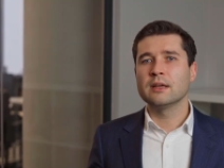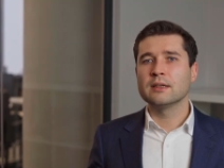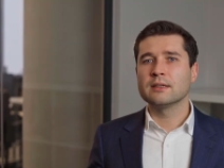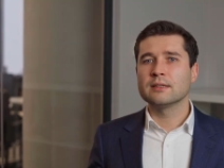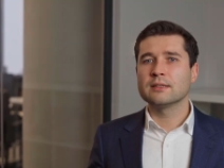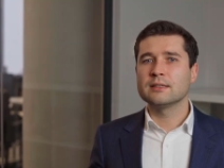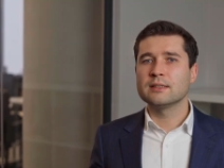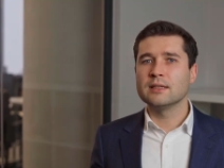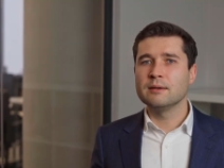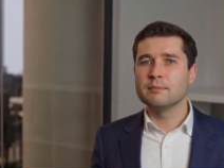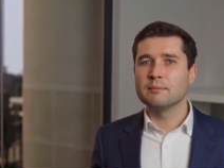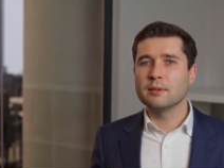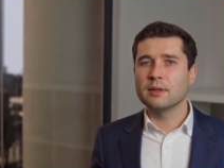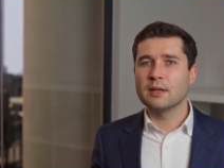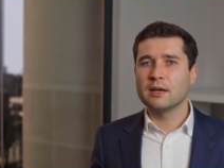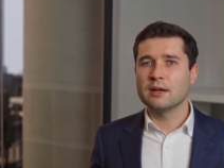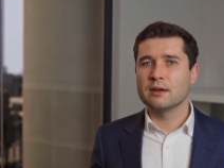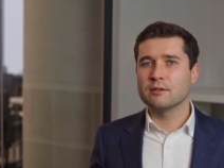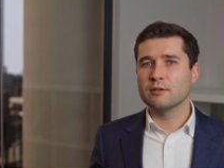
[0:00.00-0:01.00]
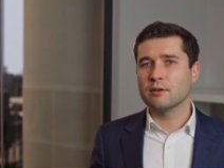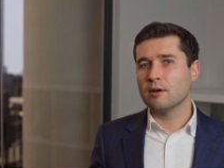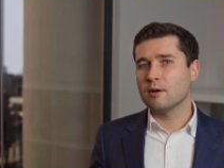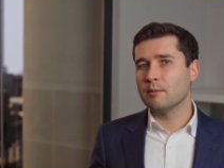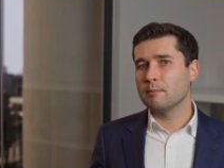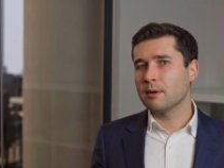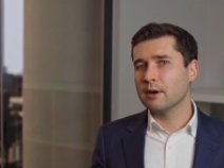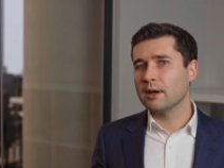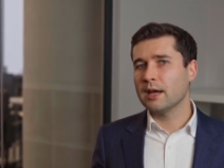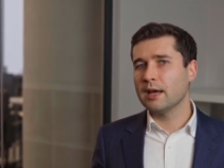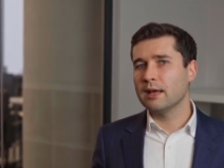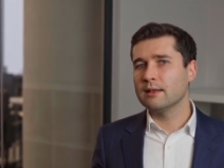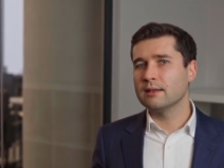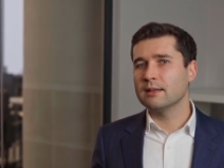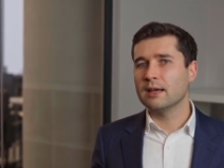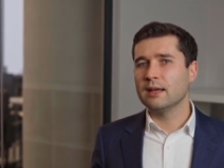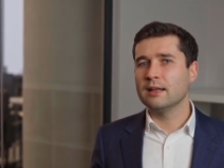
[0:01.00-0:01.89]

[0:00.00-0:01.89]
simpler to comprehend,